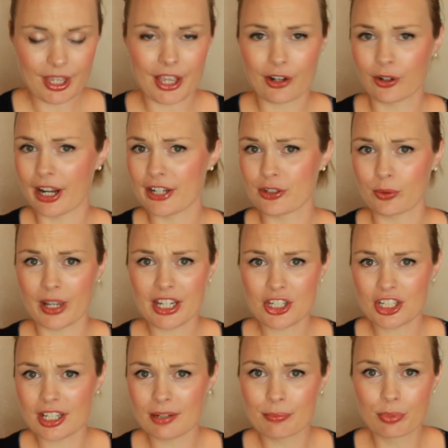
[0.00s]
a
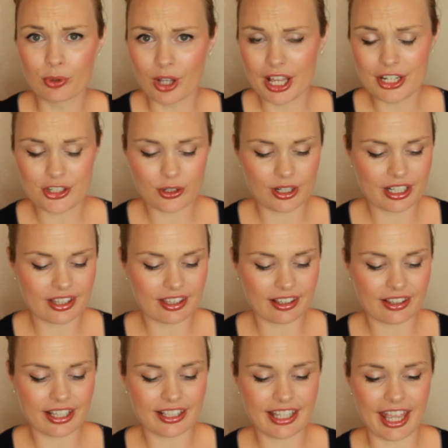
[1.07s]
graduation brunch or anything
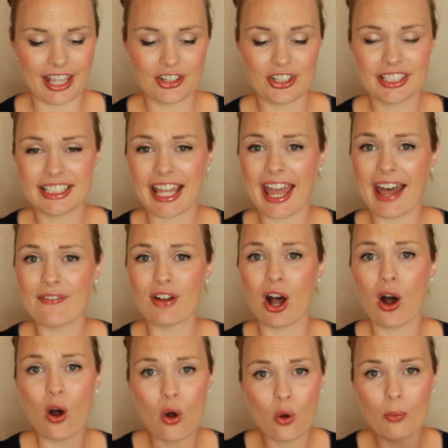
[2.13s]
like that, just to have a
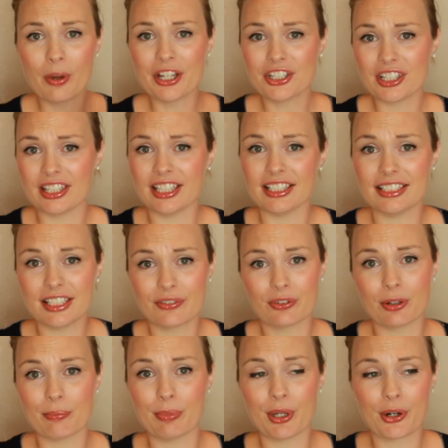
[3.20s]
whole bunch of these
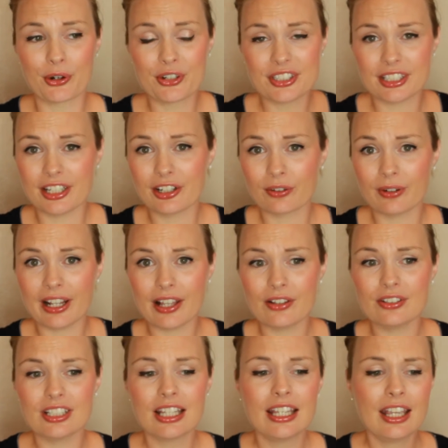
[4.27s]
different butters sitting
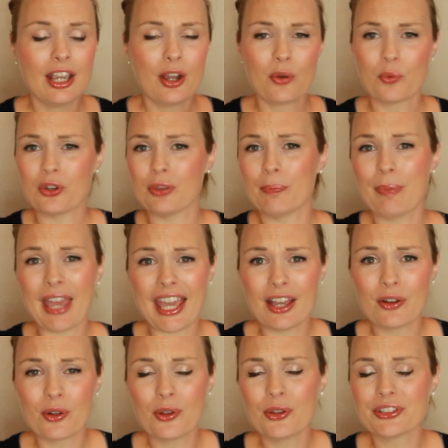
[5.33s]
around with
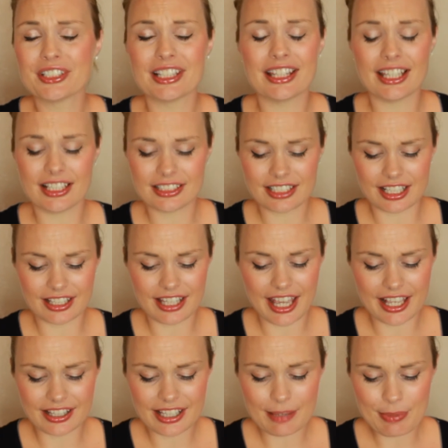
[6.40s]
bagels and things like
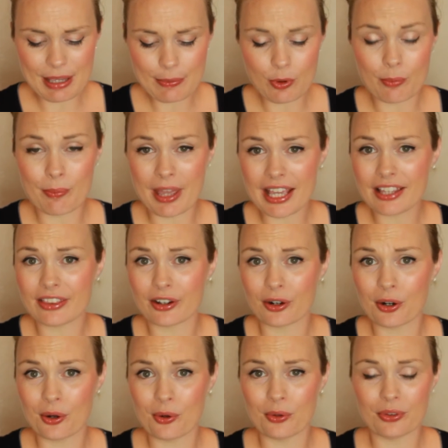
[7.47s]
that, and let people make
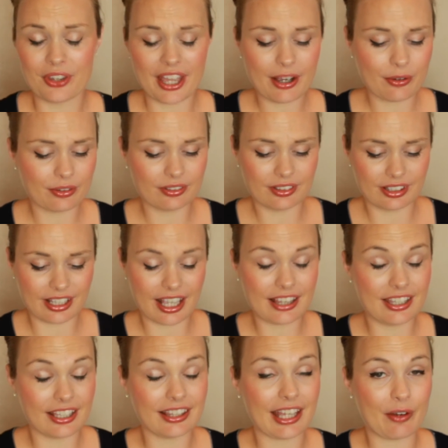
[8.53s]
their own. I
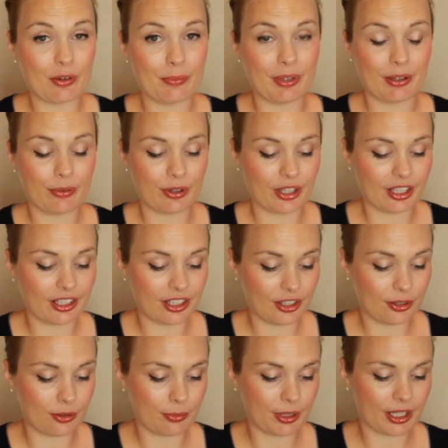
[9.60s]
think that would be really
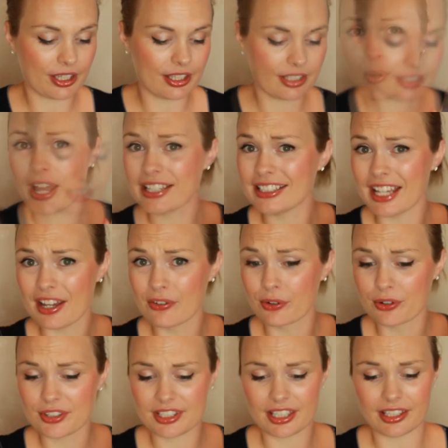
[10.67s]
cute, because who has
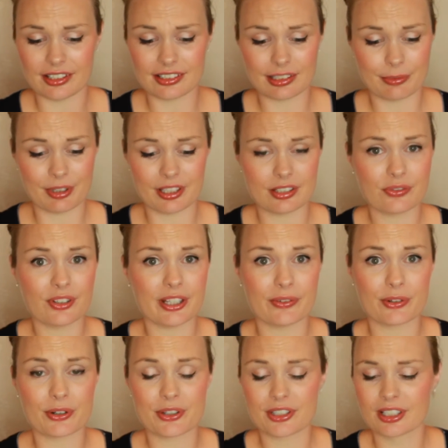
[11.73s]
ever seen some of these
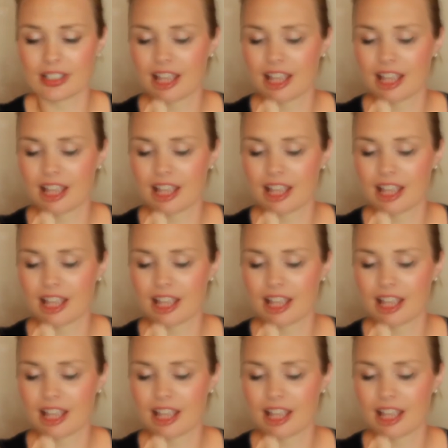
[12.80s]
flavors?